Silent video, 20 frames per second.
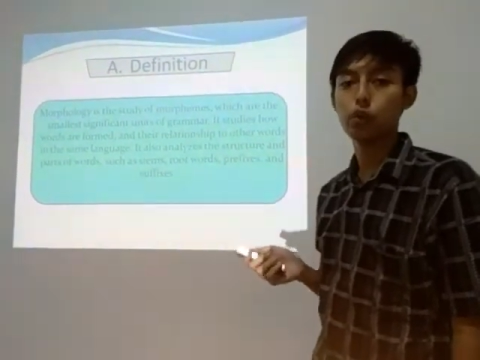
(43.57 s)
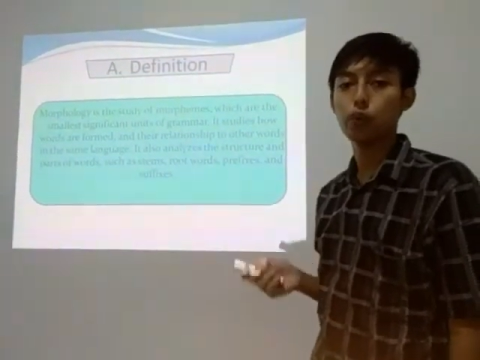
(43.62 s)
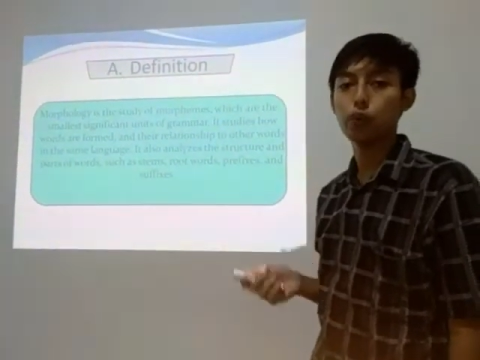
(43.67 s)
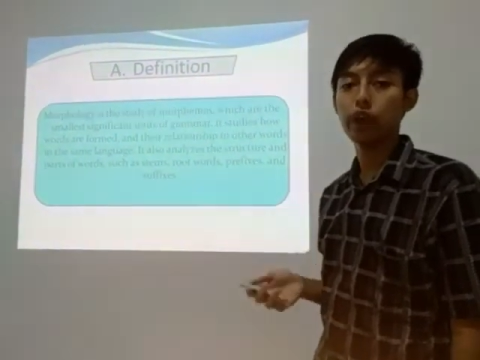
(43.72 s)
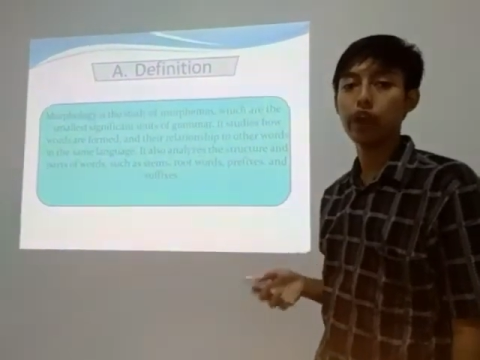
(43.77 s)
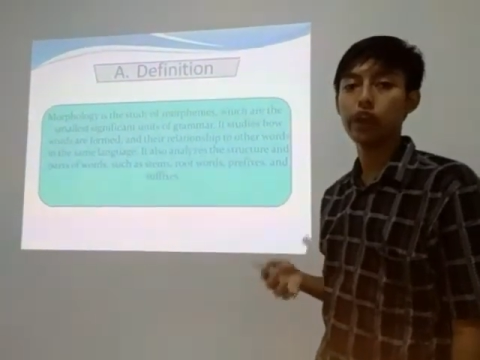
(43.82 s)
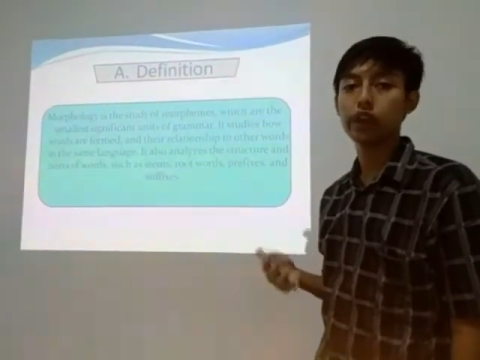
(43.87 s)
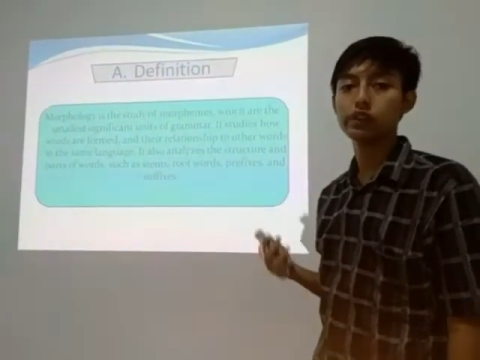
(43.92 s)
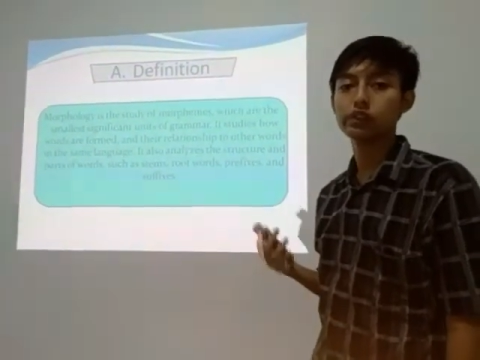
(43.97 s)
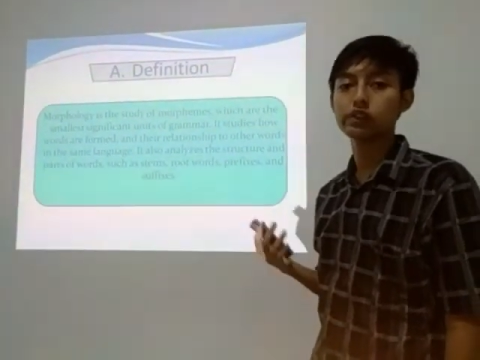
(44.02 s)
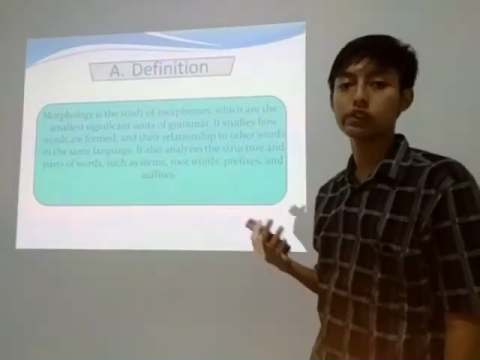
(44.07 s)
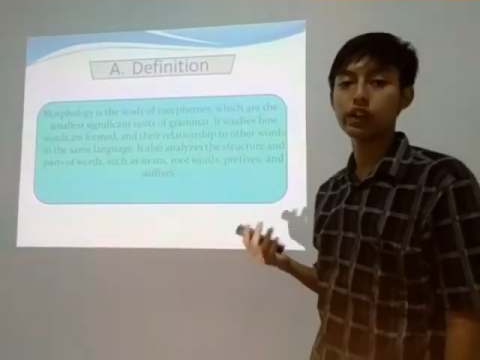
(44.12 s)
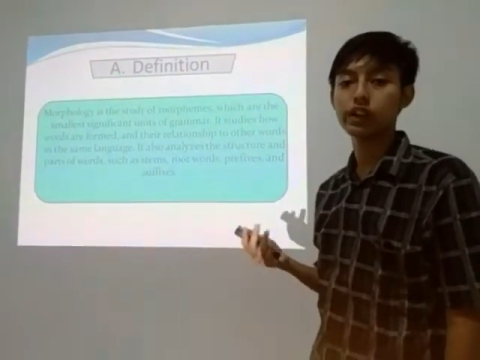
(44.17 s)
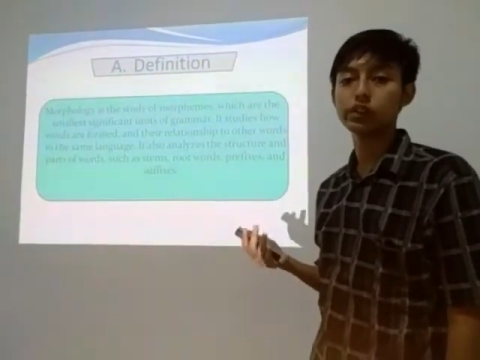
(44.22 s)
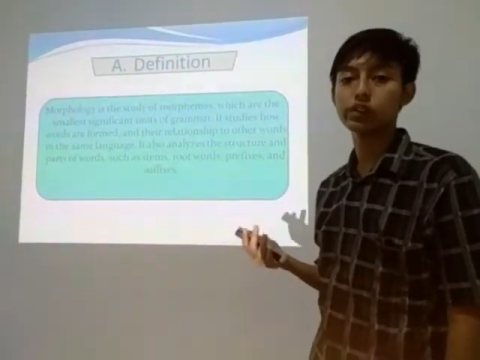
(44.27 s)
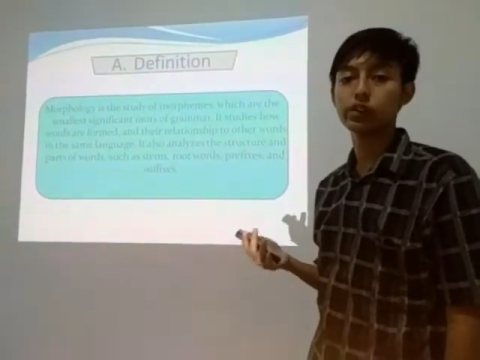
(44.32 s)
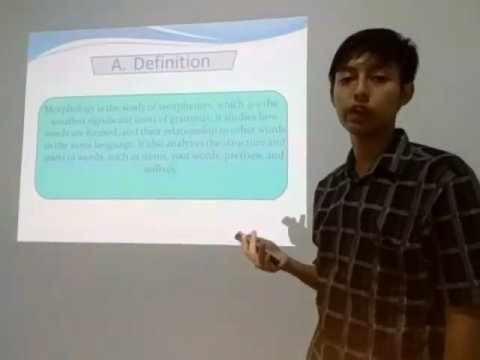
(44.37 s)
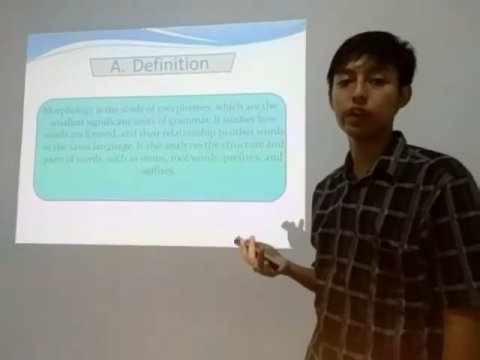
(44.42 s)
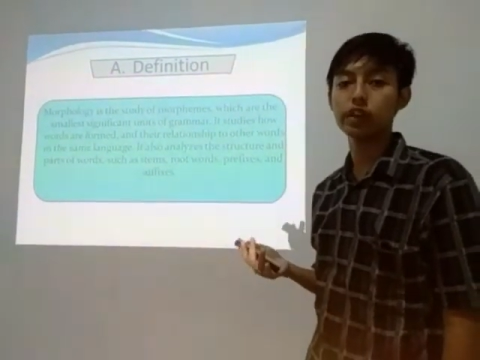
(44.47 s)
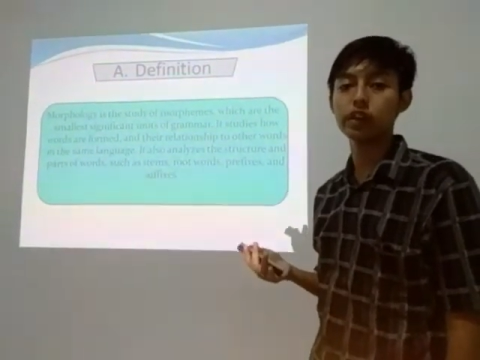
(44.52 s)
we try
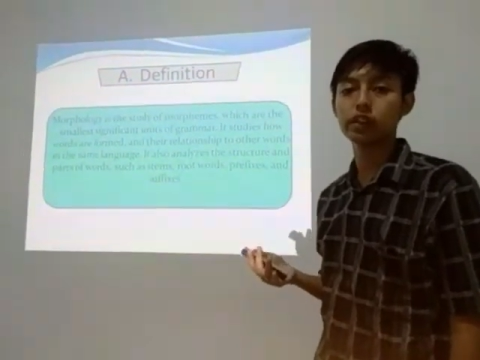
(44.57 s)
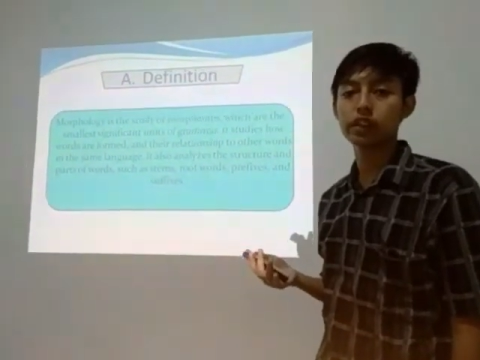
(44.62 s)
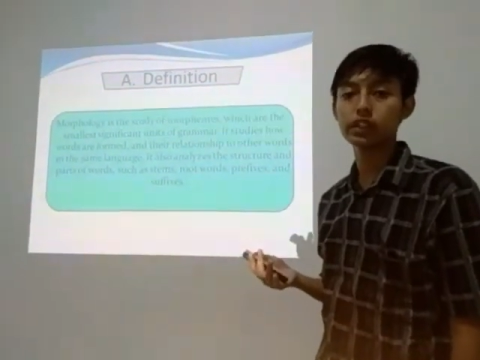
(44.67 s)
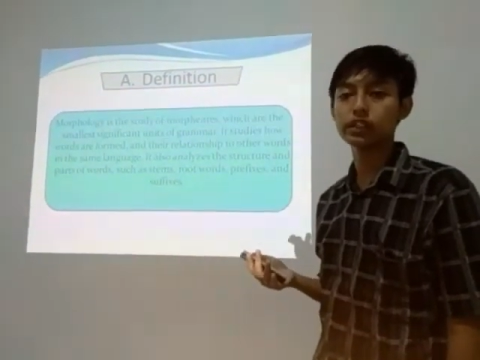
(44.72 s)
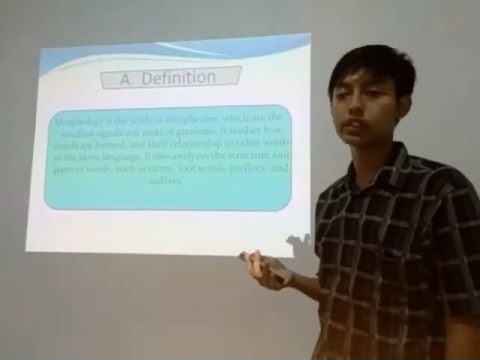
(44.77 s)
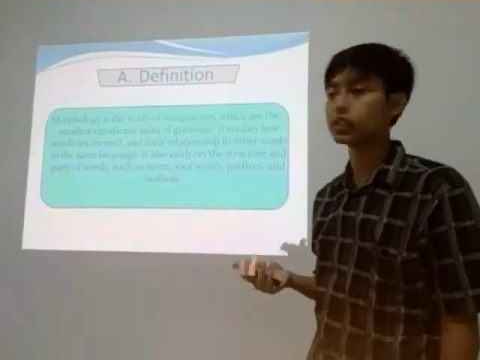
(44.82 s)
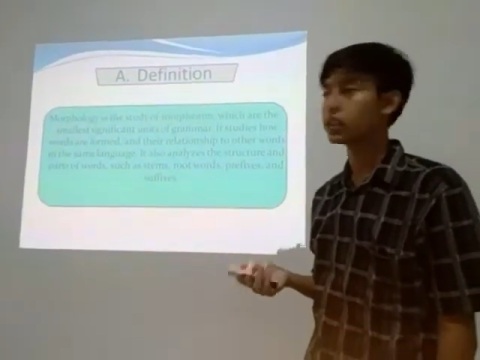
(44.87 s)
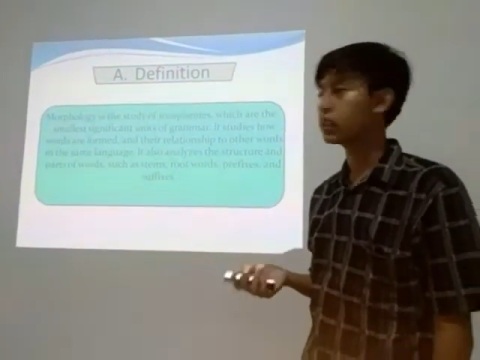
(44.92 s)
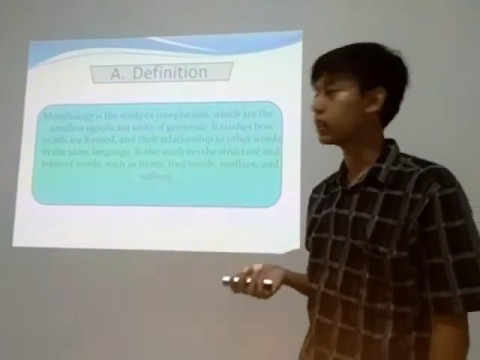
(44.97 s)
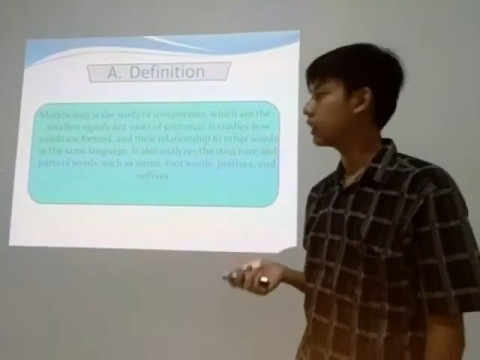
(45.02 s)
to analyze